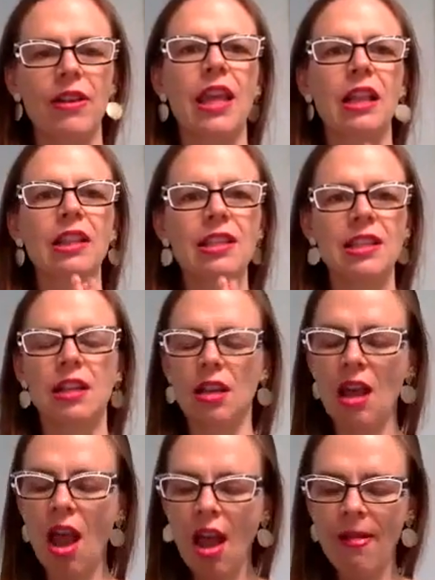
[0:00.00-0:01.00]
Like, listen,
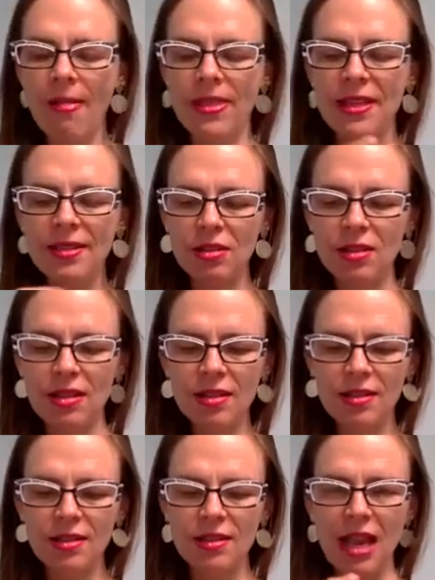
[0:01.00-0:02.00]
this
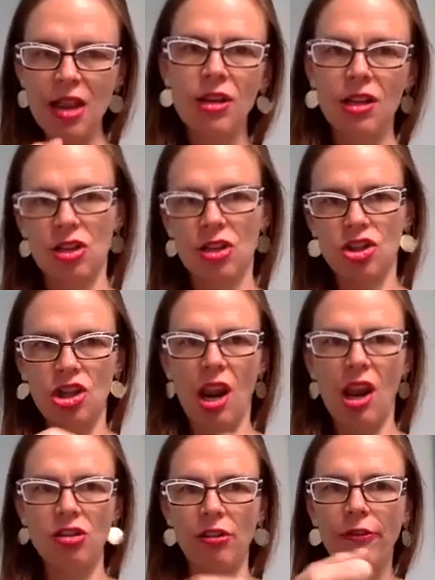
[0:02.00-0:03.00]
sacred
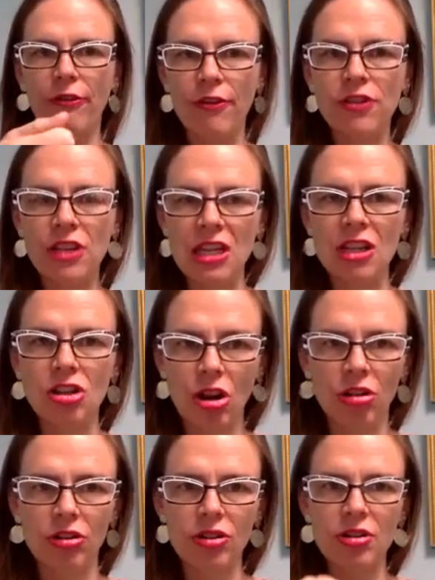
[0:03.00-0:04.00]
exchange of
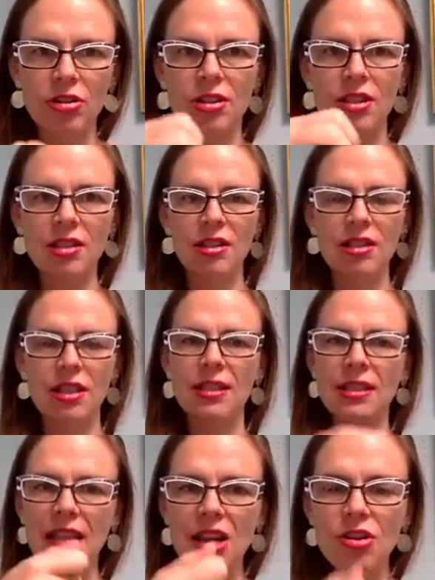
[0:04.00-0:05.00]
$15, this is a
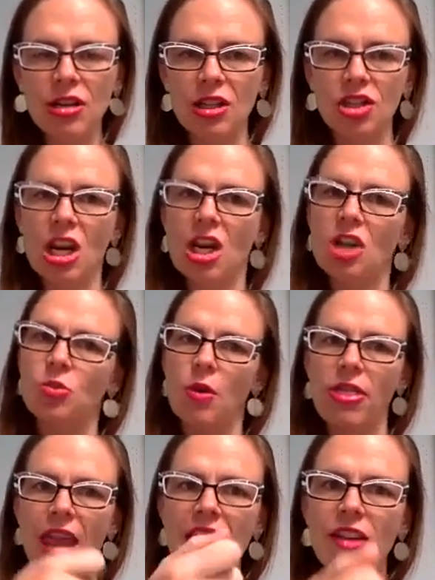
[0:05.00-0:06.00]
sacred exchange where
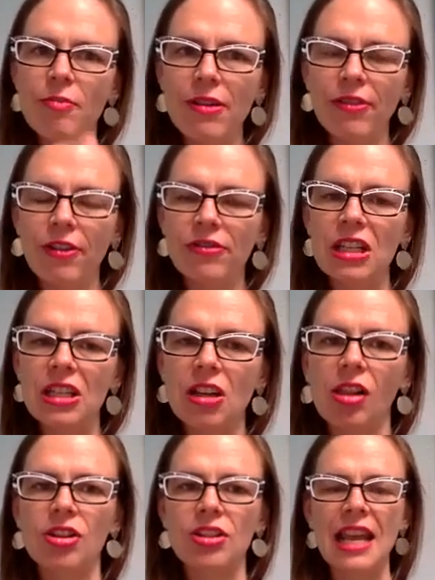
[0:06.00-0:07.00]
they give me
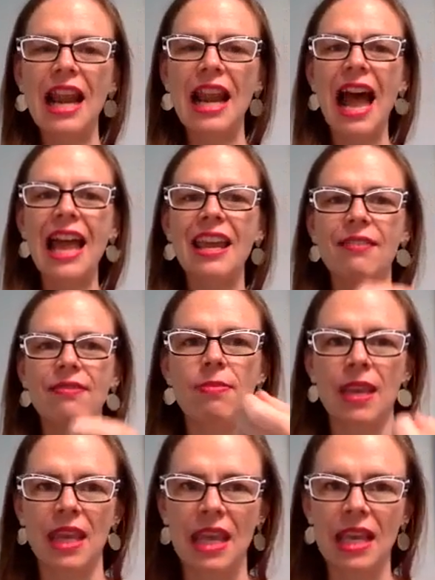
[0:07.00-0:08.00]
$15 and I give them
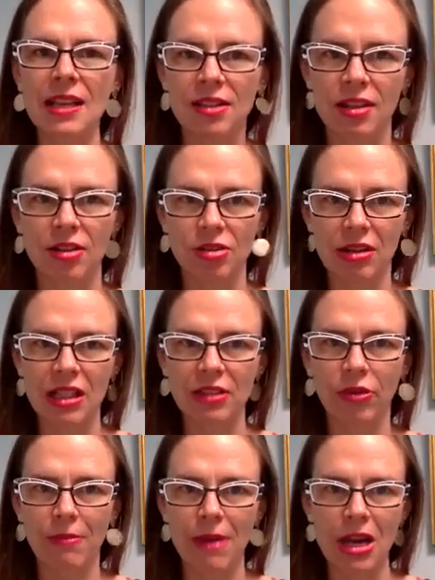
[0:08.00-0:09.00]
the keys to their
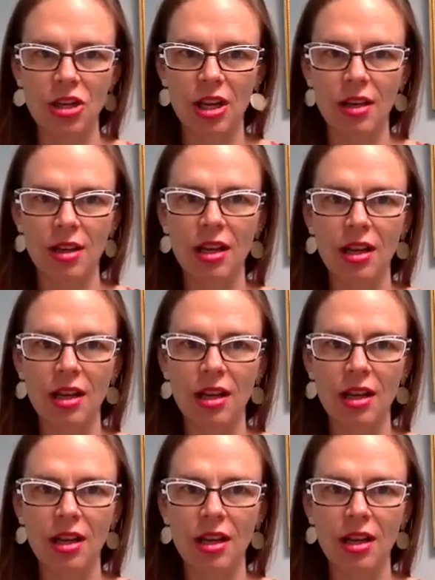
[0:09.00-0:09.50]
transformation